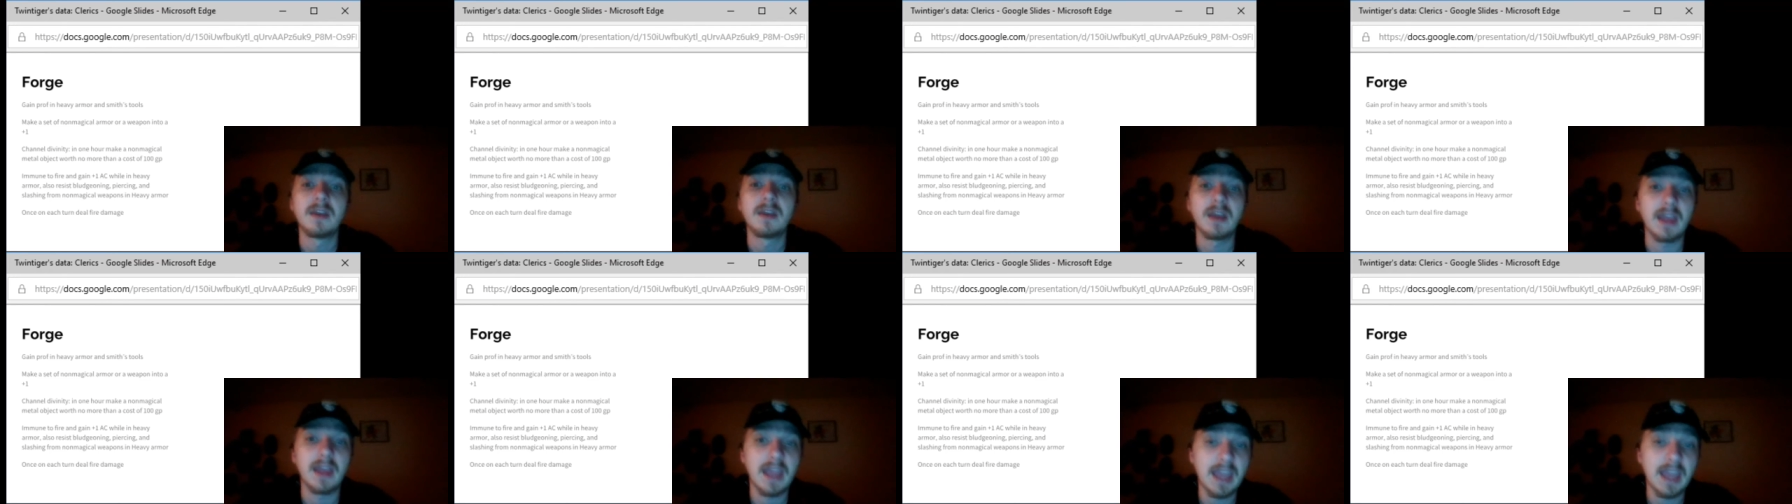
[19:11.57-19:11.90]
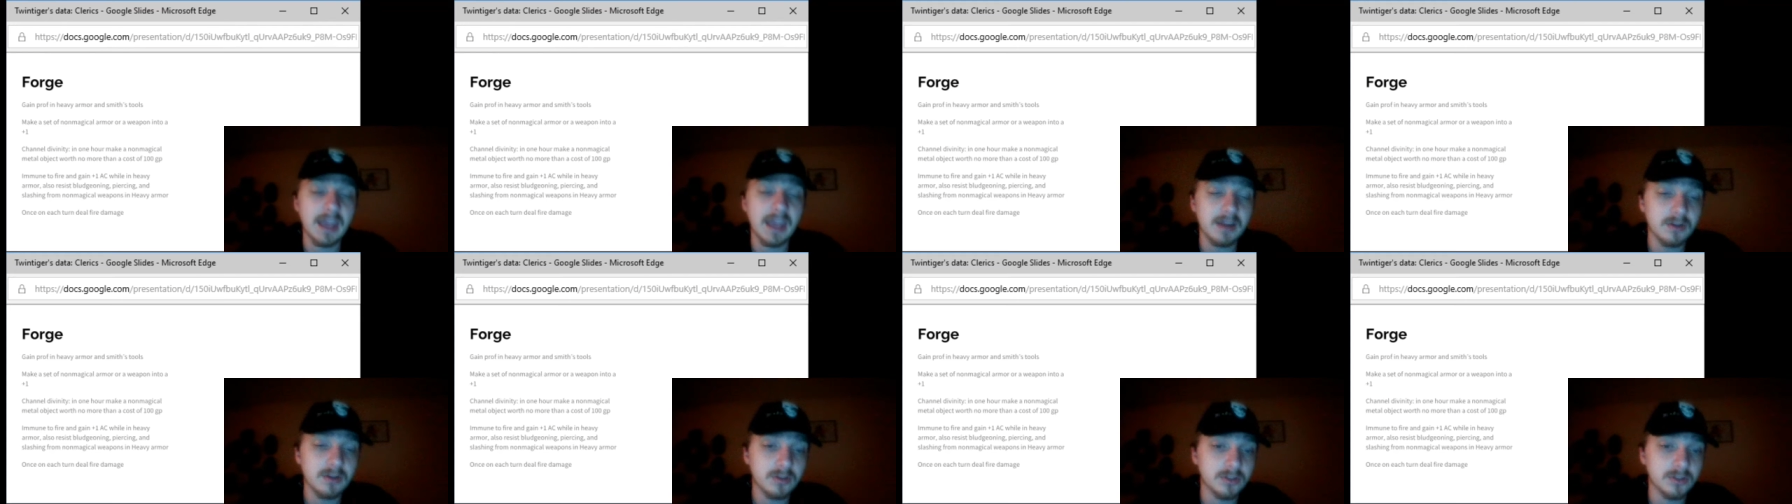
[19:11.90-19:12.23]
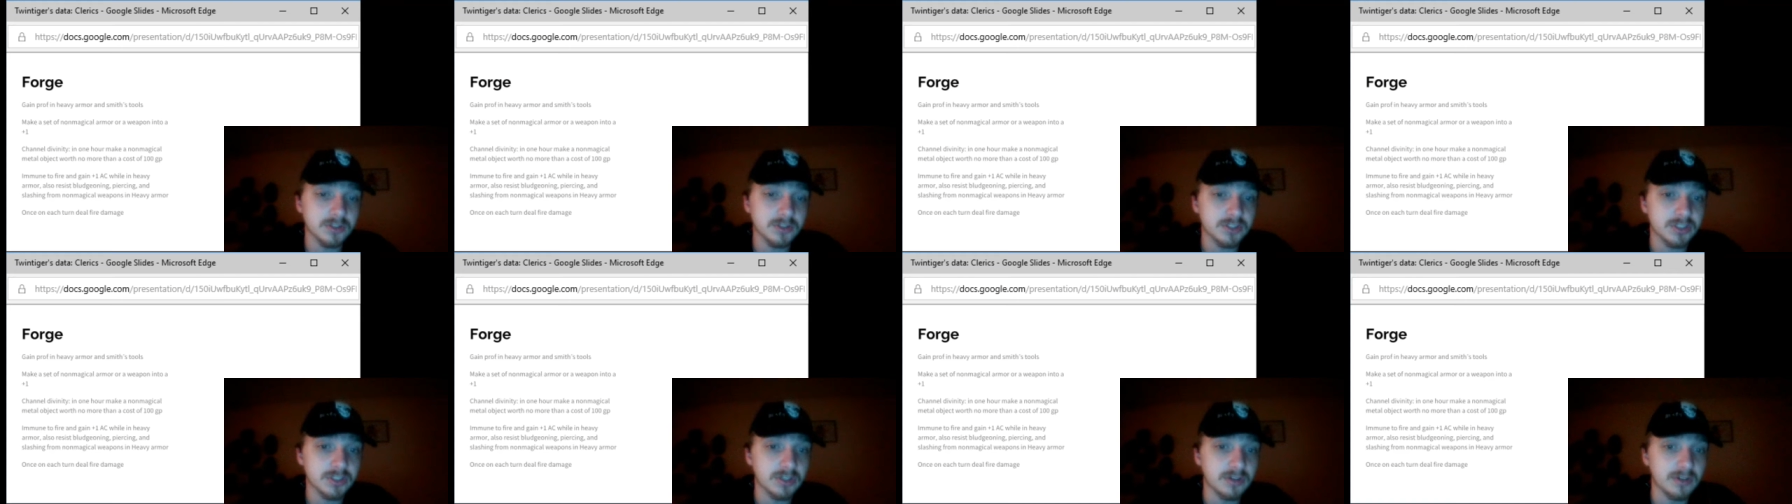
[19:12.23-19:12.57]
And
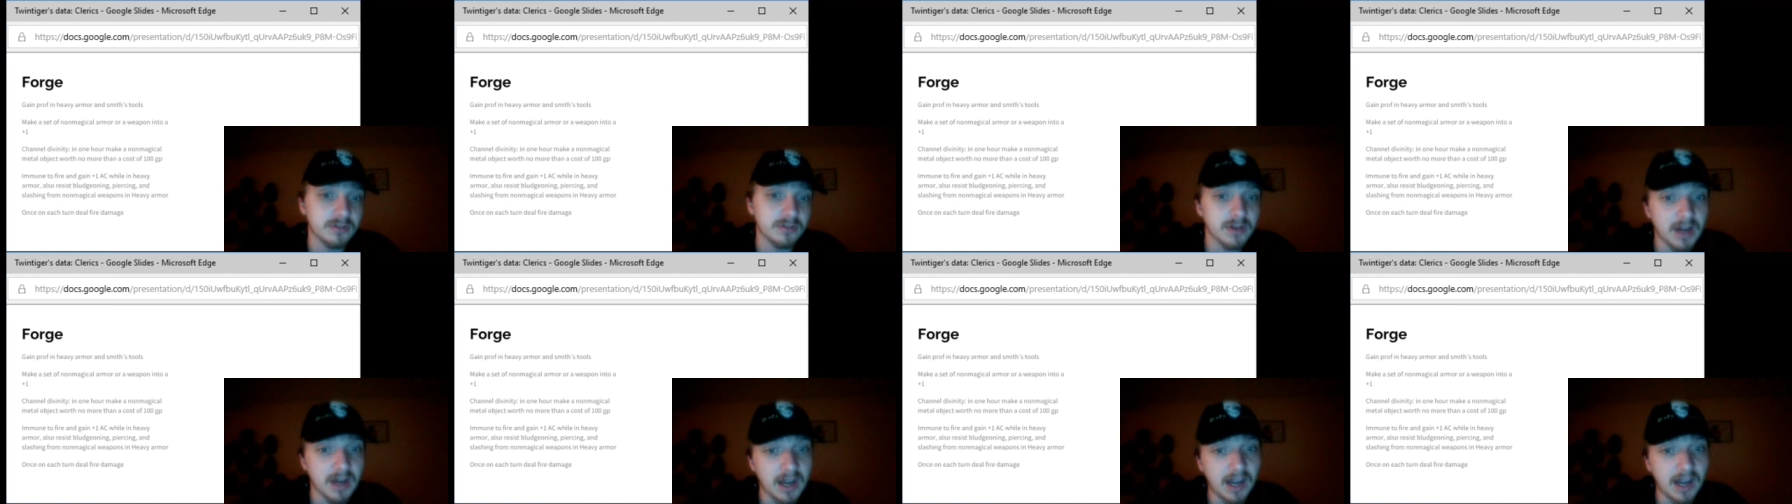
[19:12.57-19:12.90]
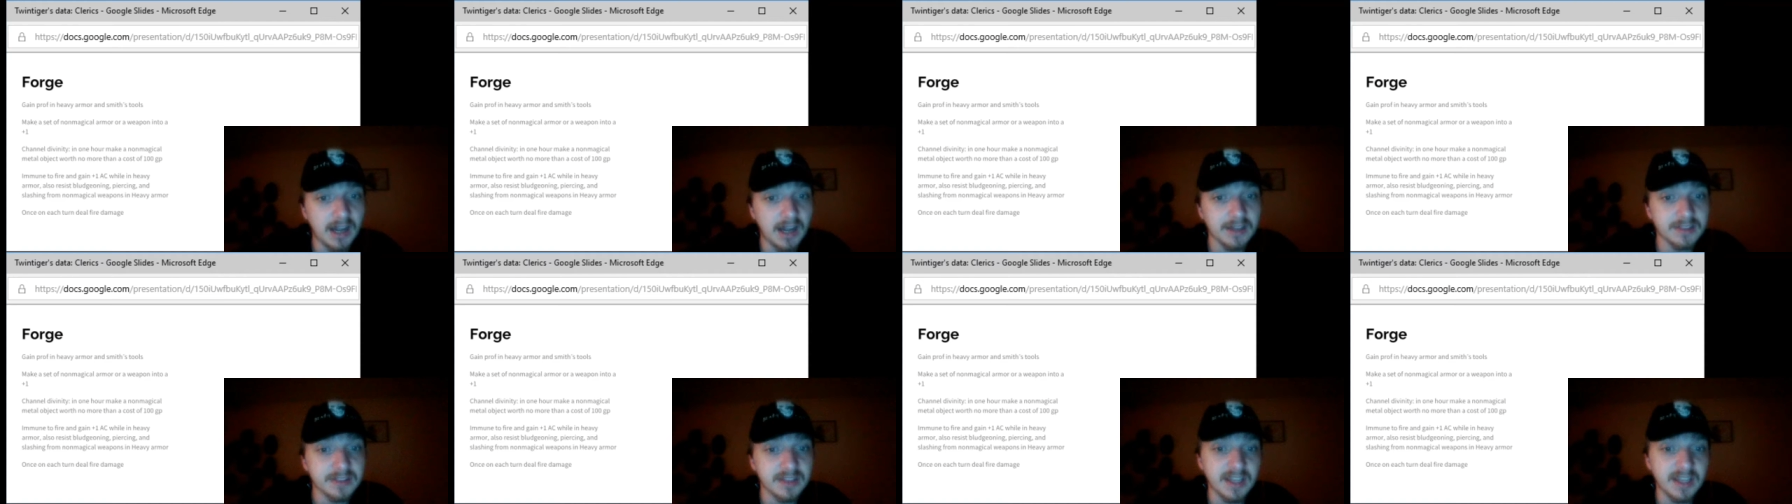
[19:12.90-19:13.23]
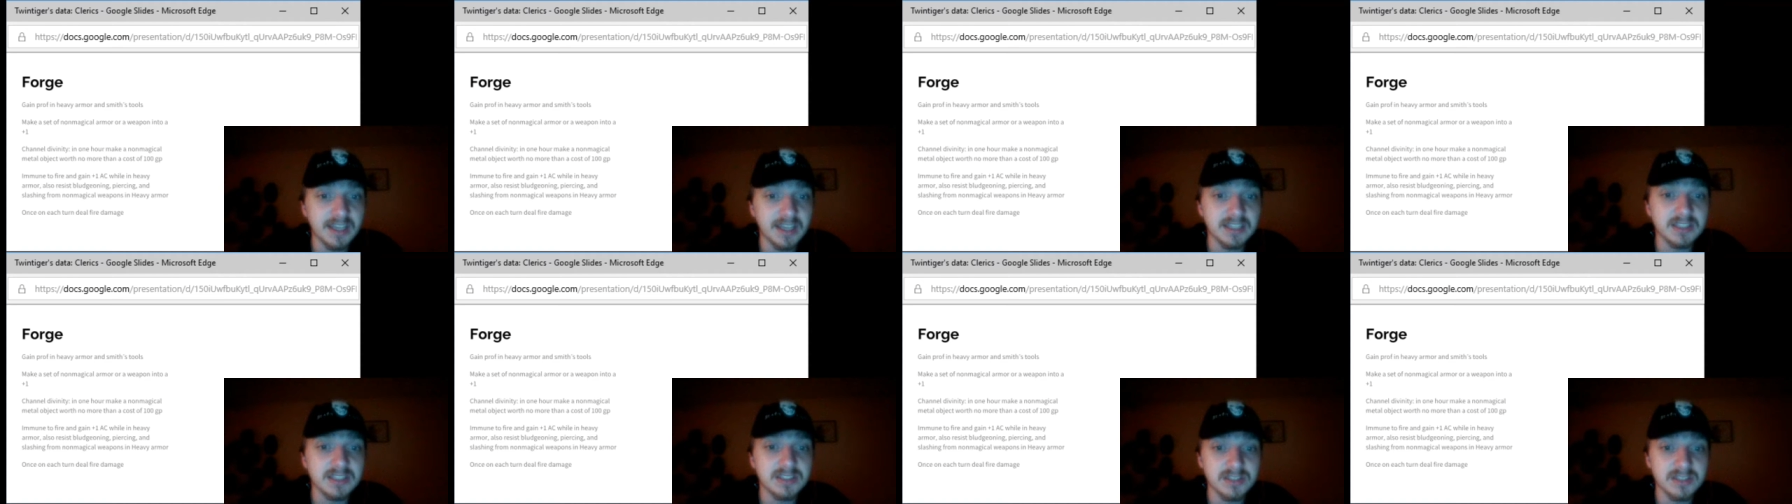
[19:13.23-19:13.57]
also,
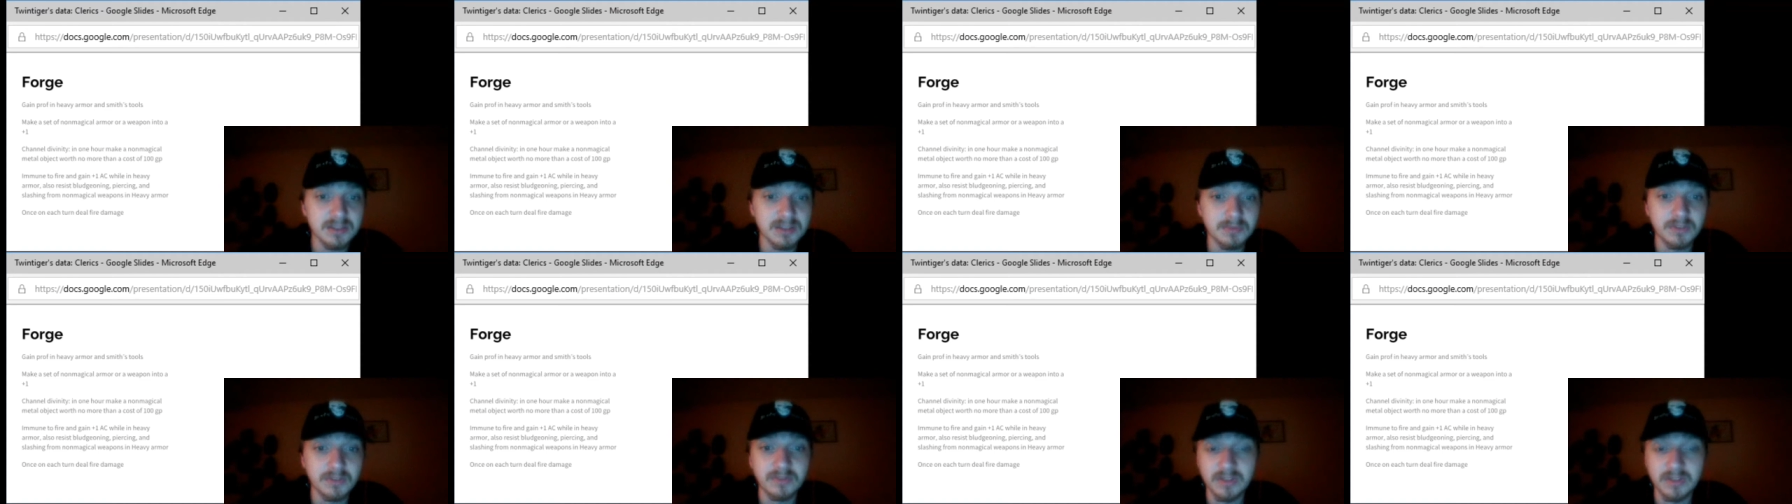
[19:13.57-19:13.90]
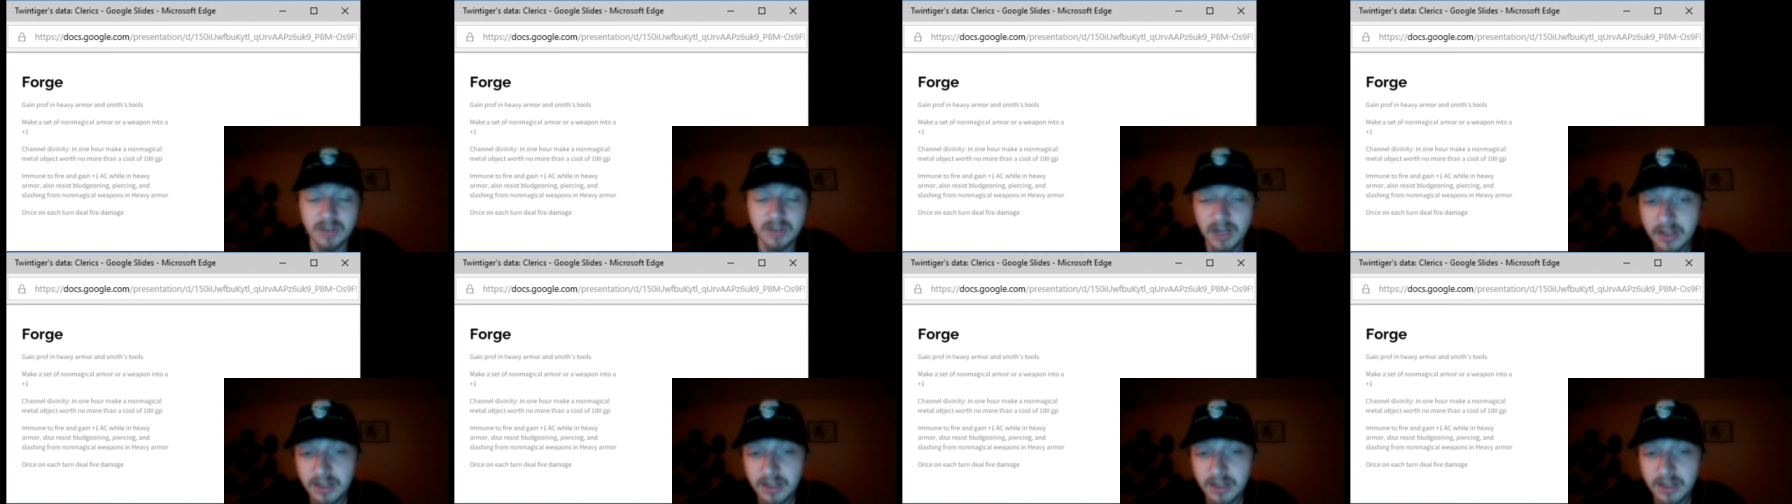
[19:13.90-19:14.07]
unlike some of your